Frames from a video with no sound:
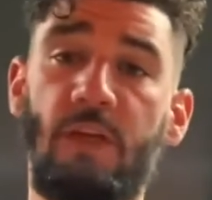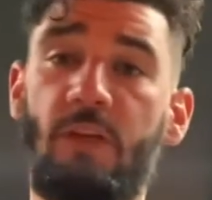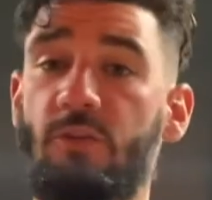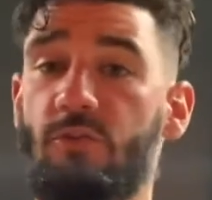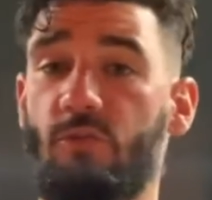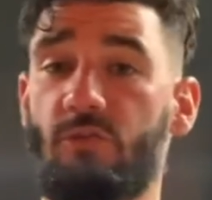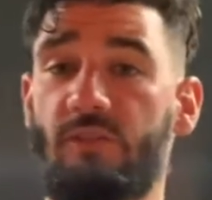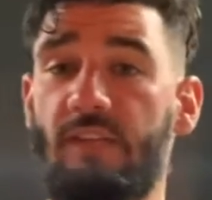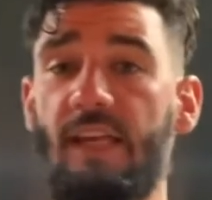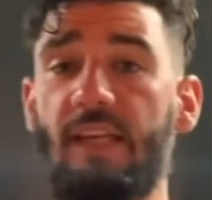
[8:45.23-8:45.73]

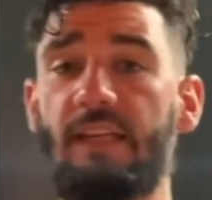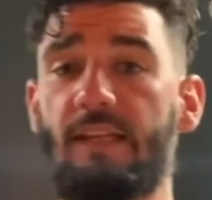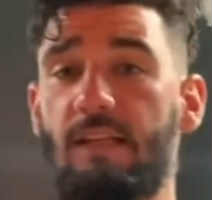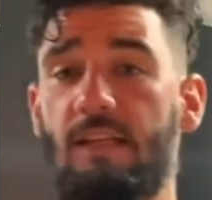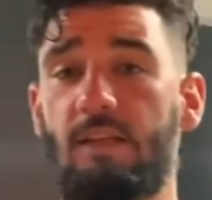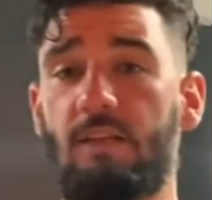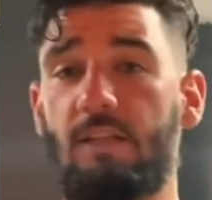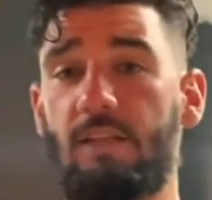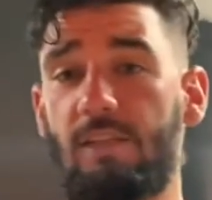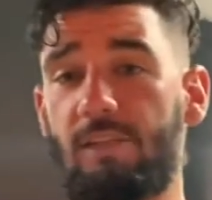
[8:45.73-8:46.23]
So
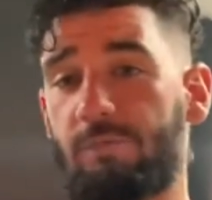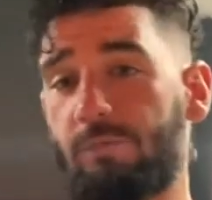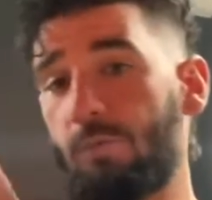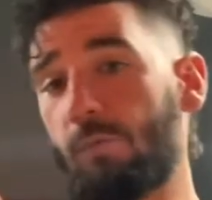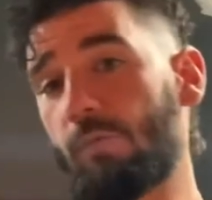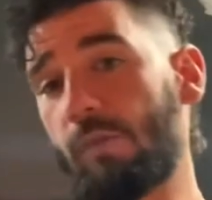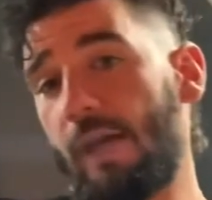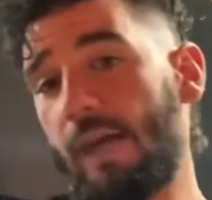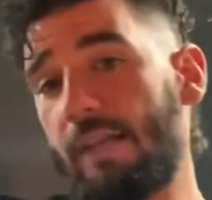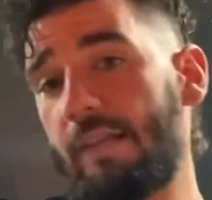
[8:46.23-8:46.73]
technically, if
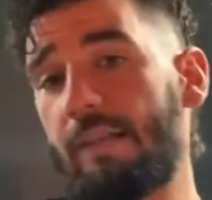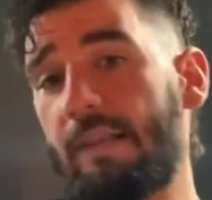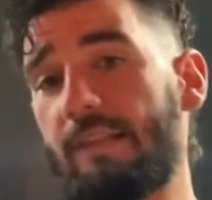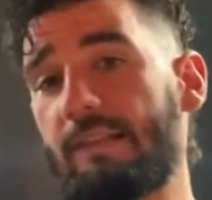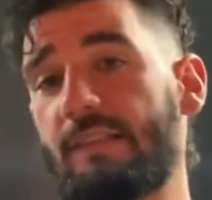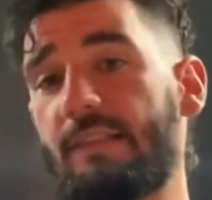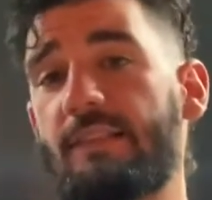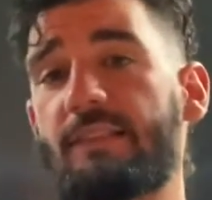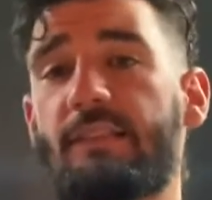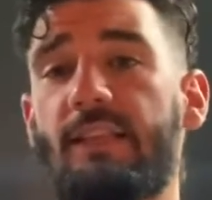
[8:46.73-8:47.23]
you add in that
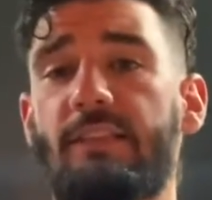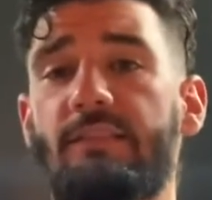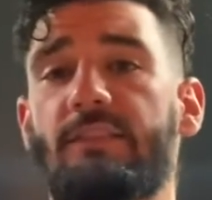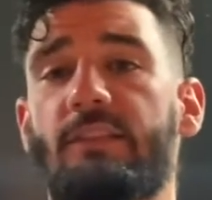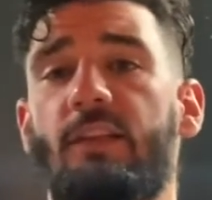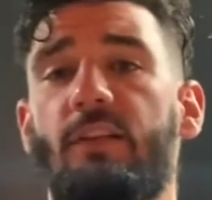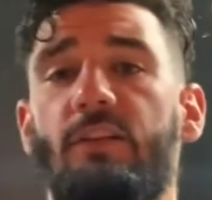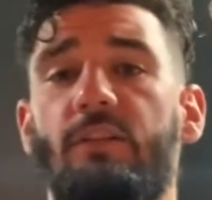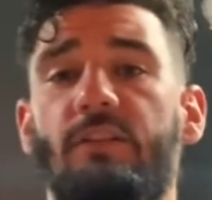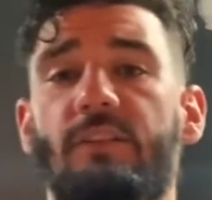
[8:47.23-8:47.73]

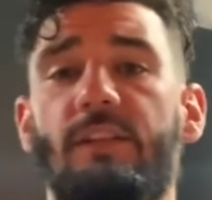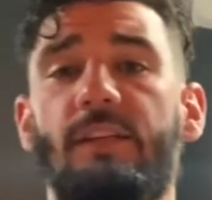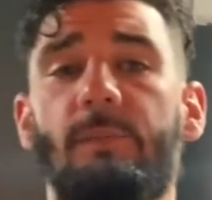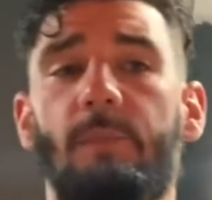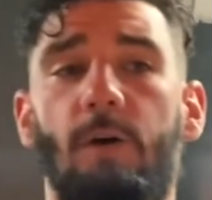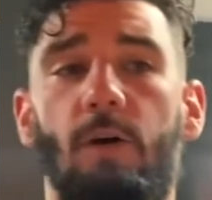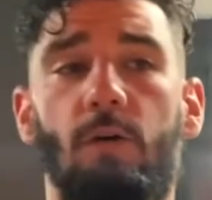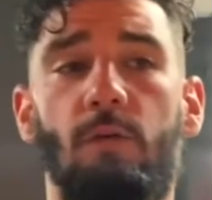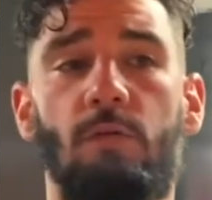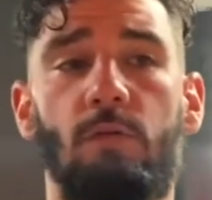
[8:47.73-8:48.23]
$6,000
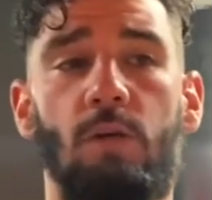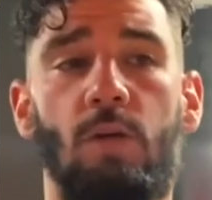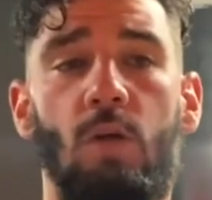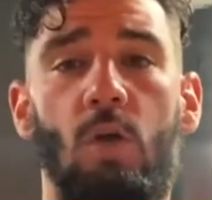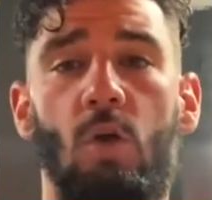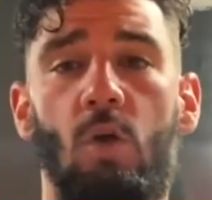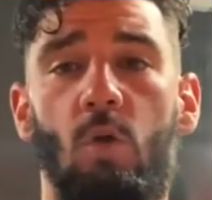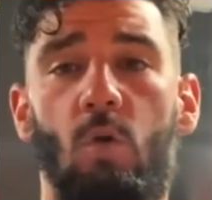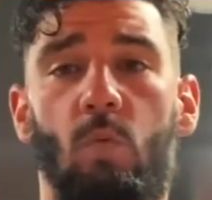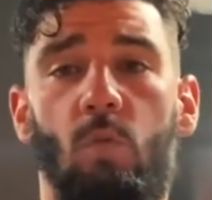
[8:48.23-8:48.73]
demo,
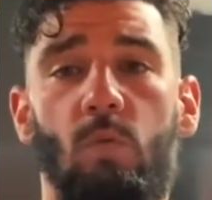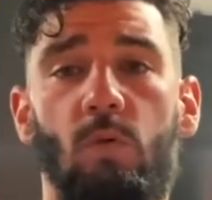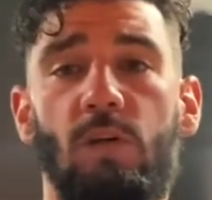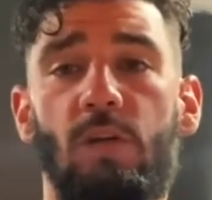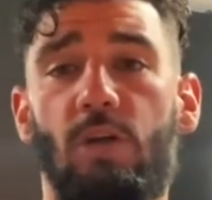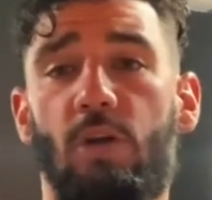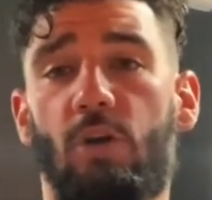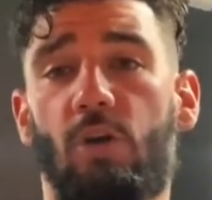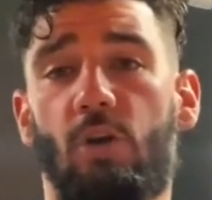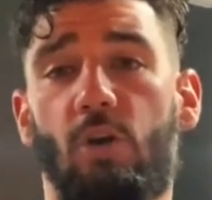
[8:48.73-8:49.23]
we
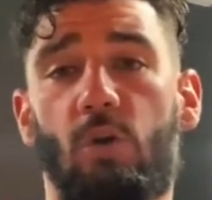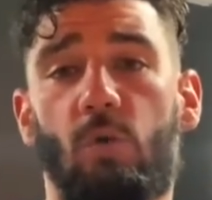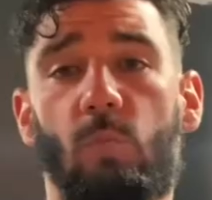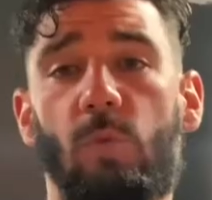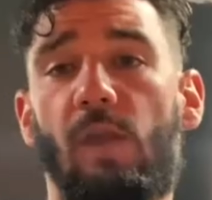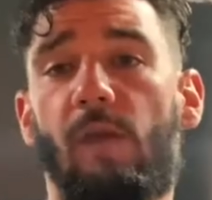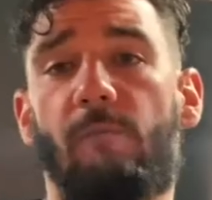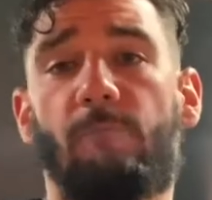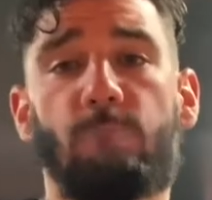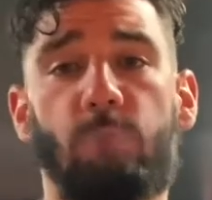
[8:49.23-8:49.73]

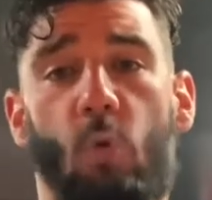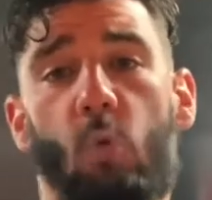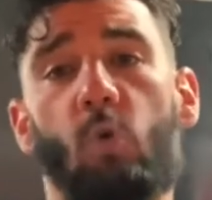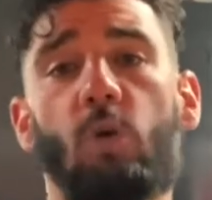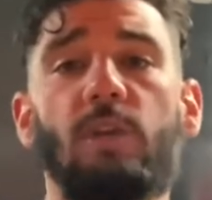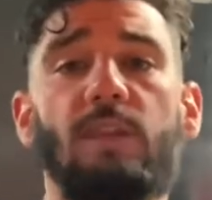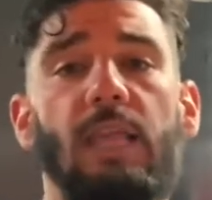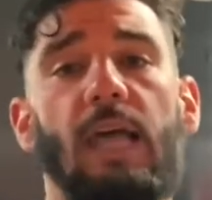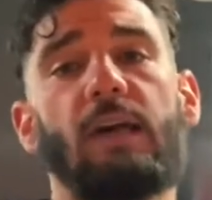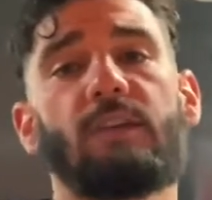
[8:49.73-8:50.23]
have
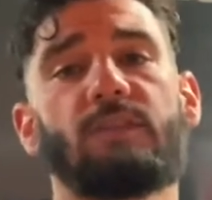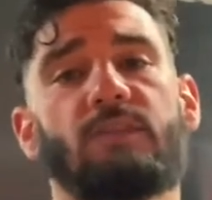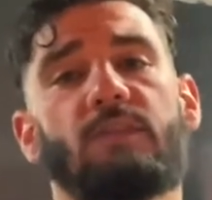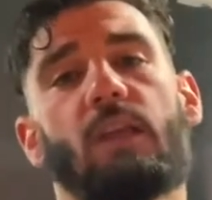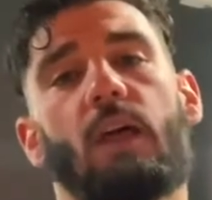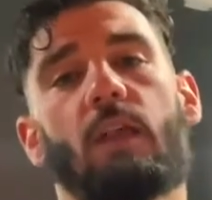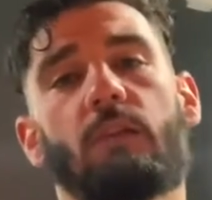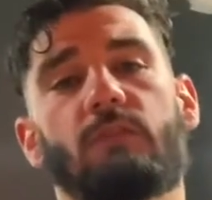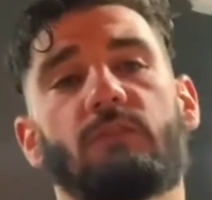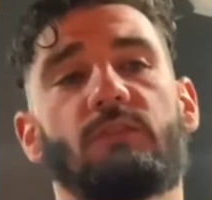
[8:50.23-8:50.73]

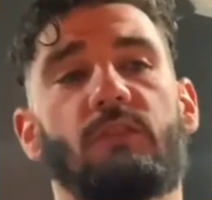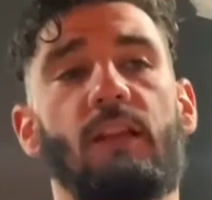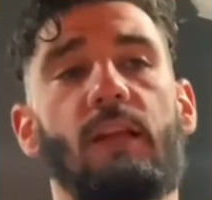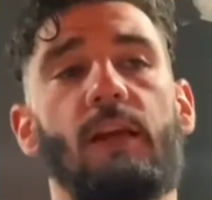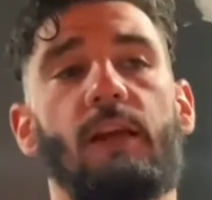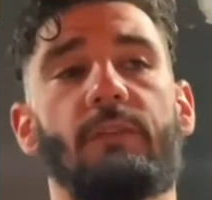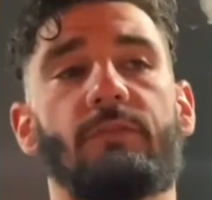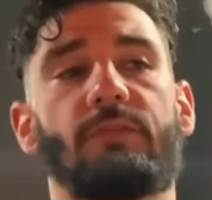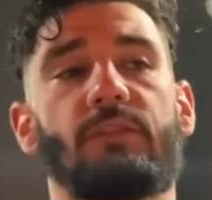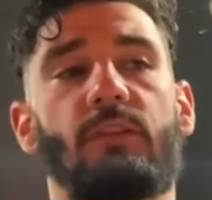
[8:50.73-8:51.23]
$4,000
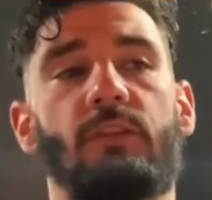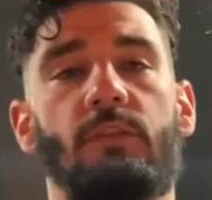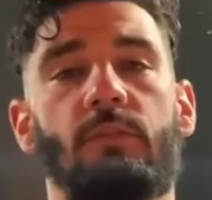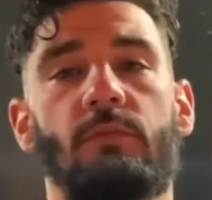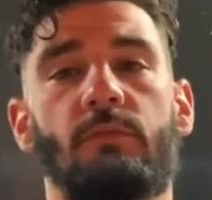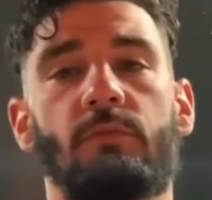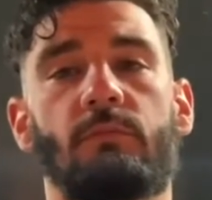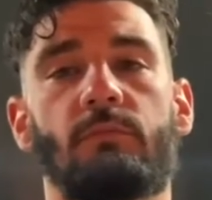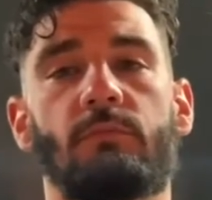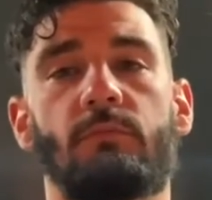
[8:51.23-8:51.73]
left
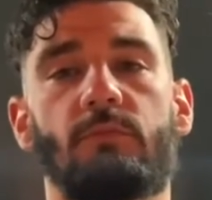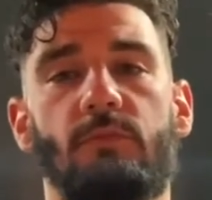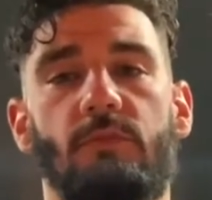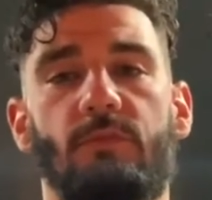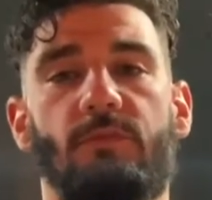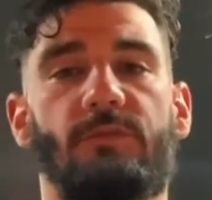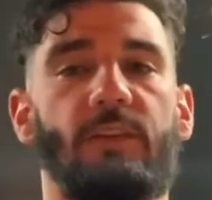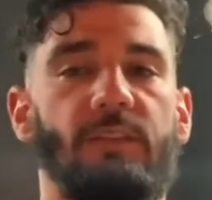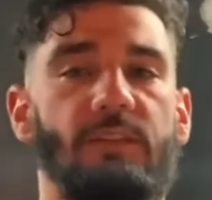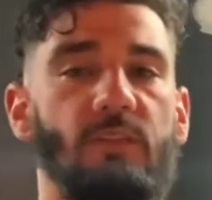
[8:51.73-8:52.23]
to
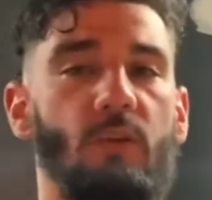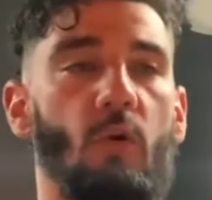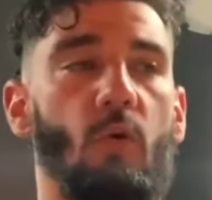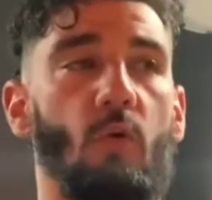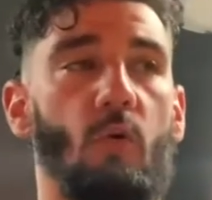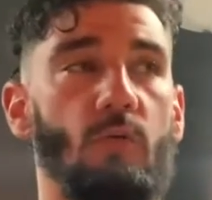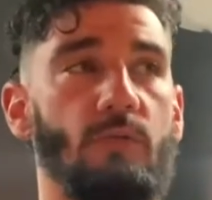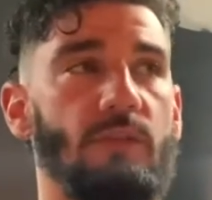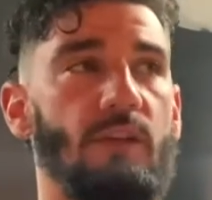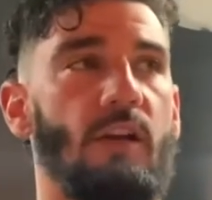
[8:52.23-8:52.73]
fix the
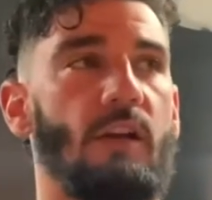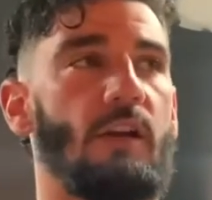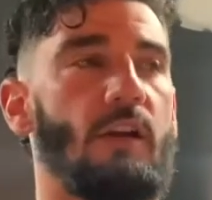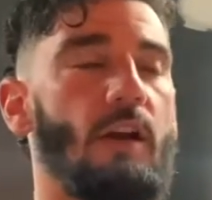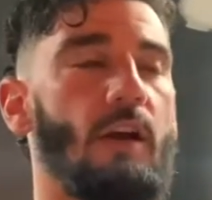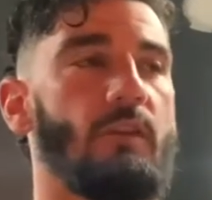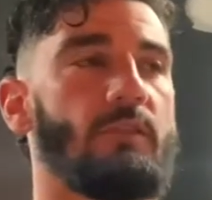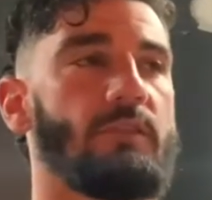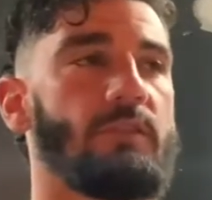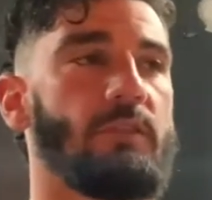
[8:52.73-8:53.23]
whole entire
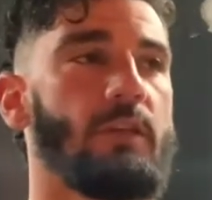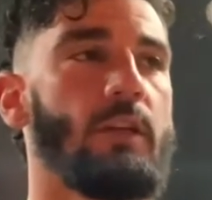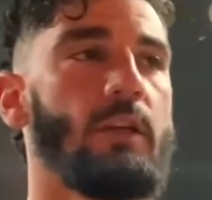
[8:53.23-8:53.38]
house.